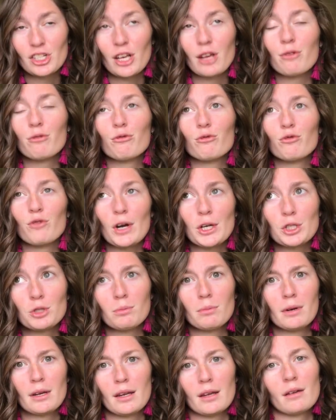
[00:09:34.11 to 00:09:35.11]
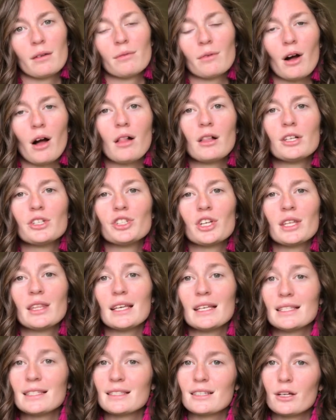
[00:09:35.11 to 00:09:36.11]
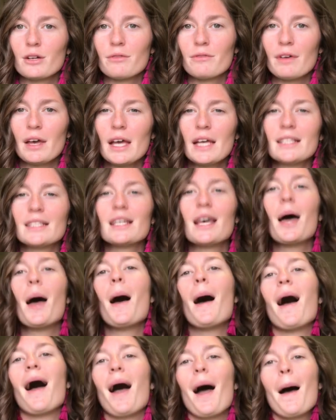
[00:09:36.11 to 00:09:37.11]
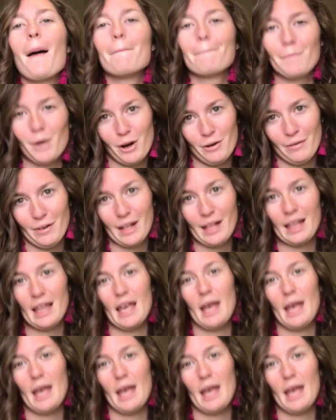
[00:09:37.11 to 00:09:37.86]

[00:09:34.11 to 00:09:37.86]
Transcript: like freshman year of college, and they still fit perfectly.